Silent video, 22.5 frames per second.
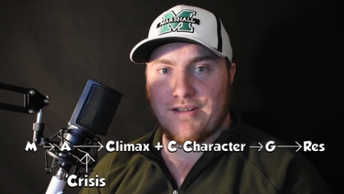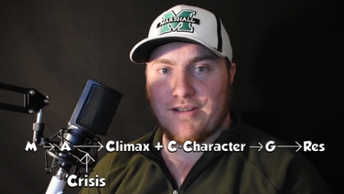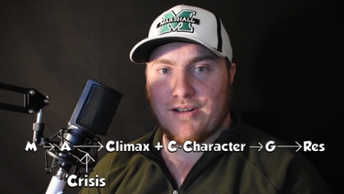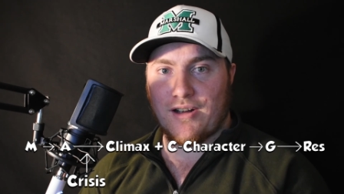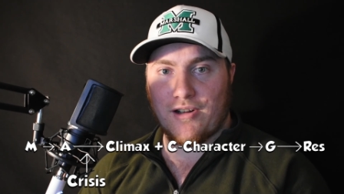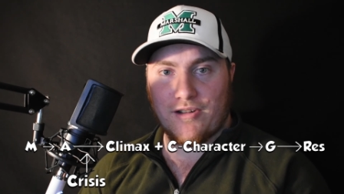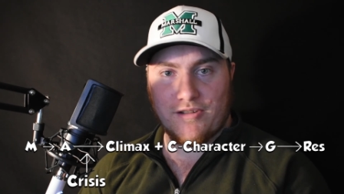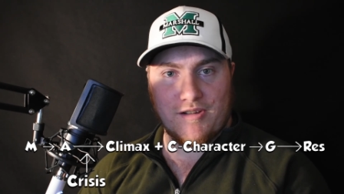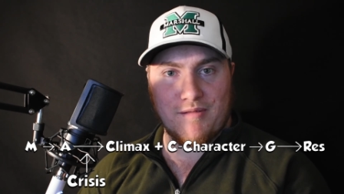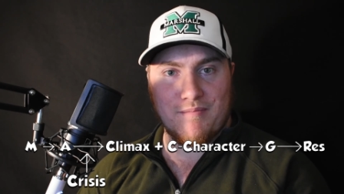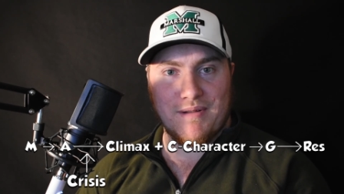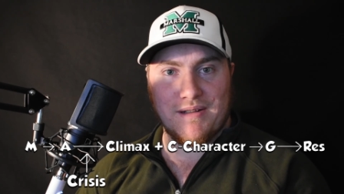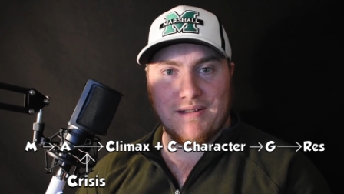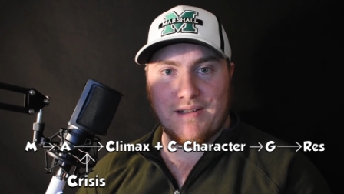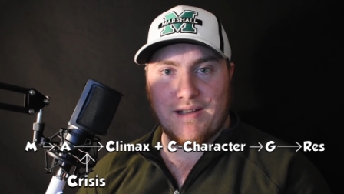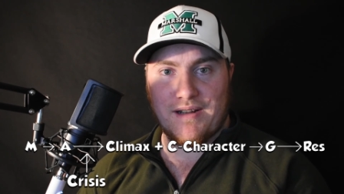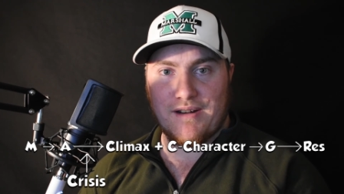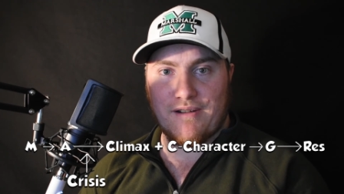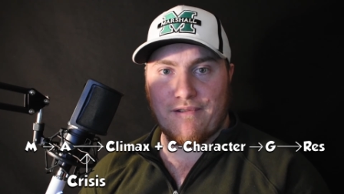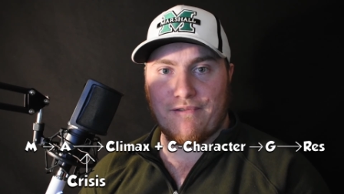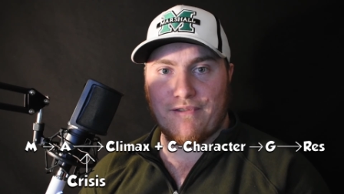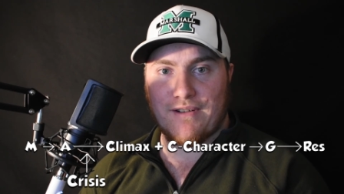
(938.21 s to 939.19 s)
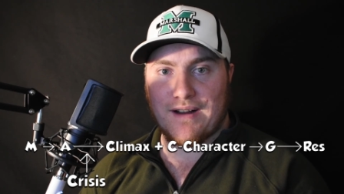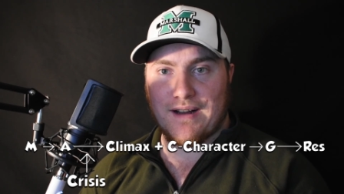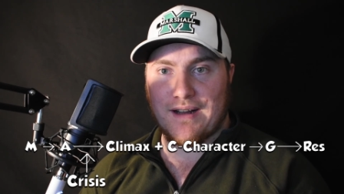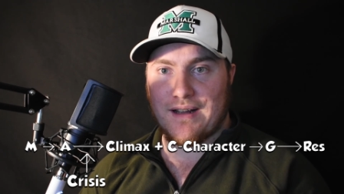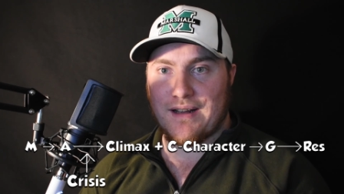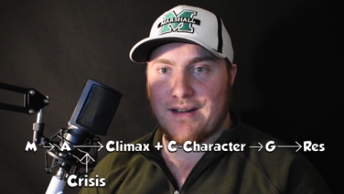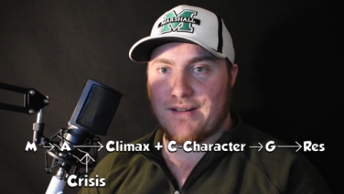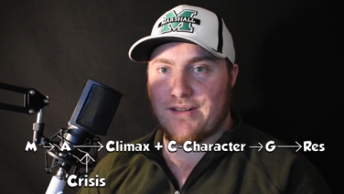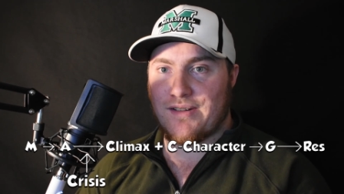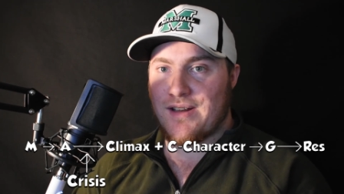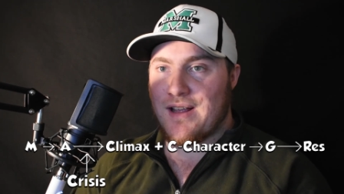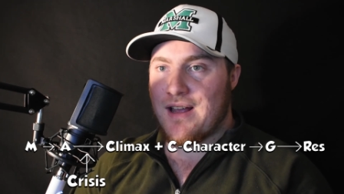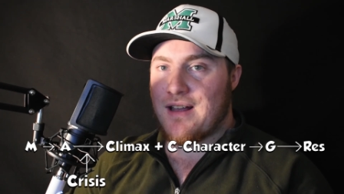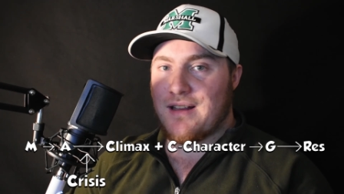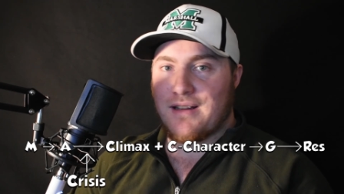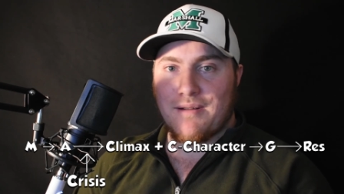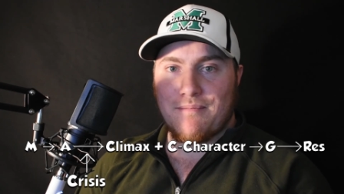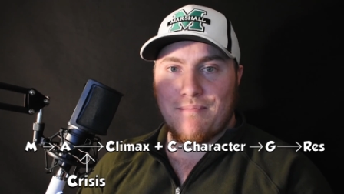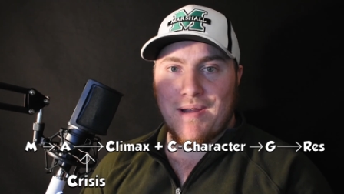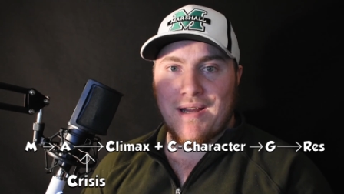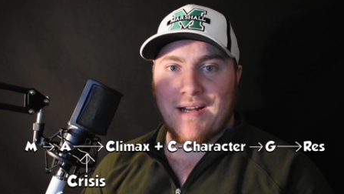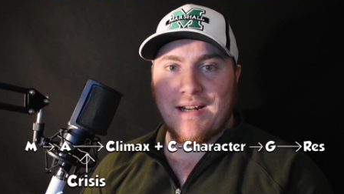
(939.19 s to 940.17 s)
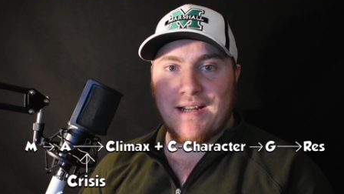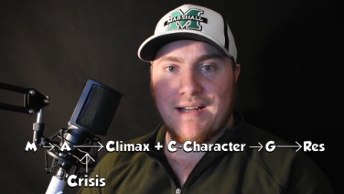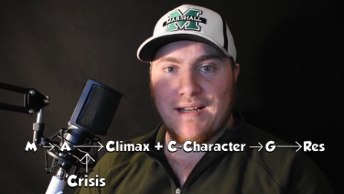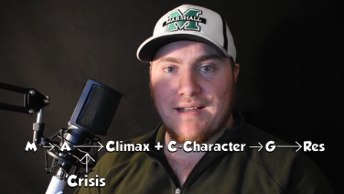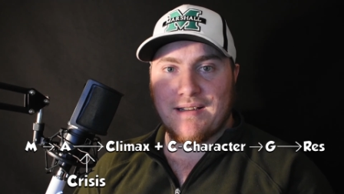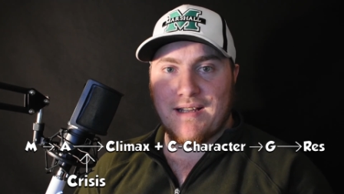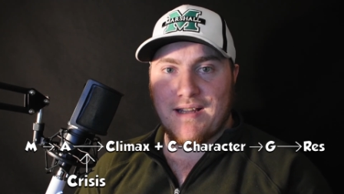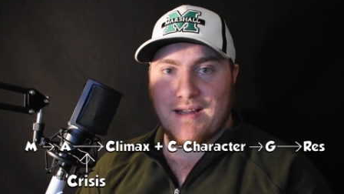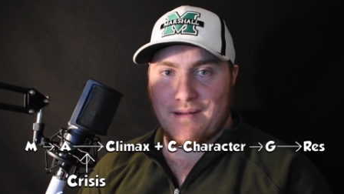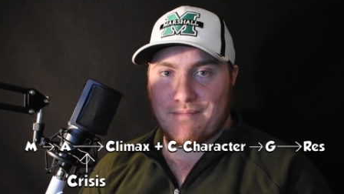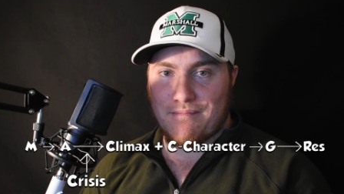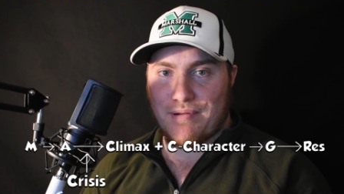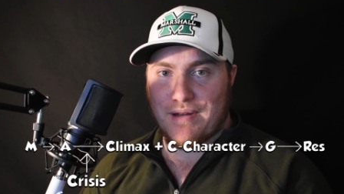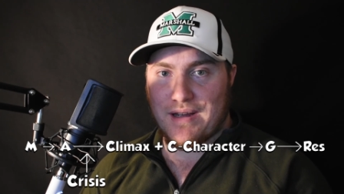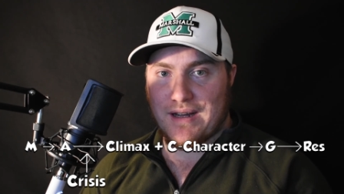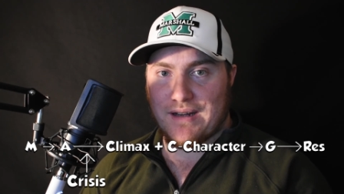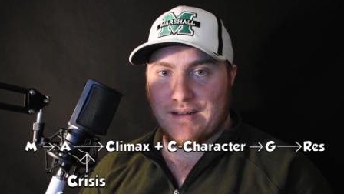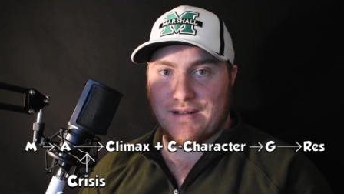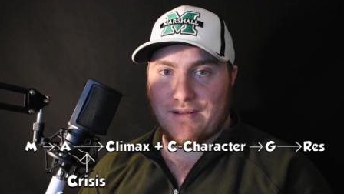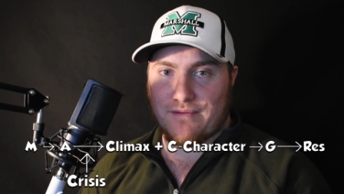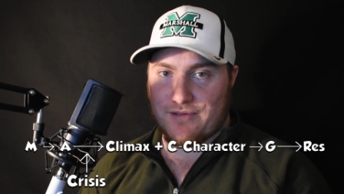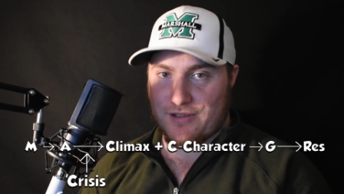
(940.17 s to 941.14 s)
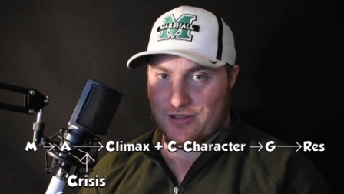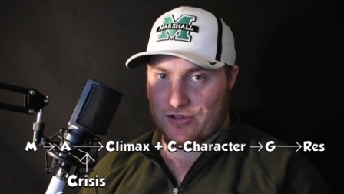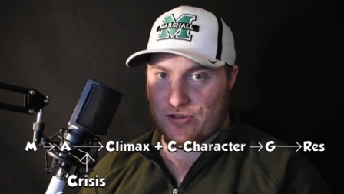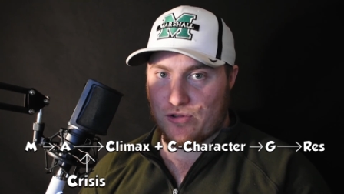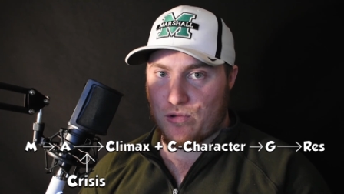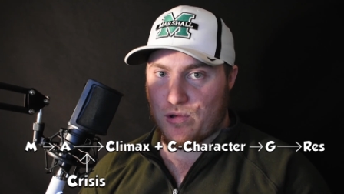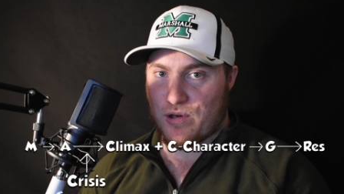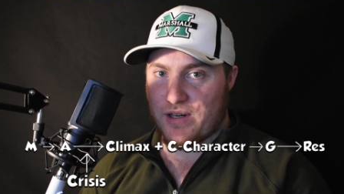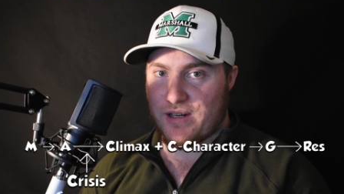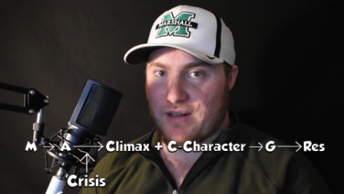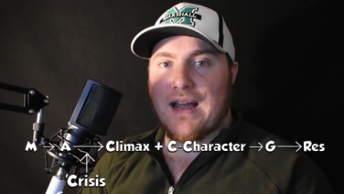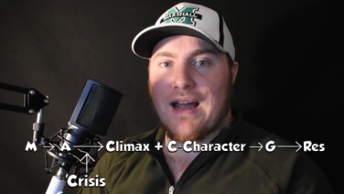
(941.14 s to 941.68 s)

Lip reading: ultimately defines the meaning and the impact of the story.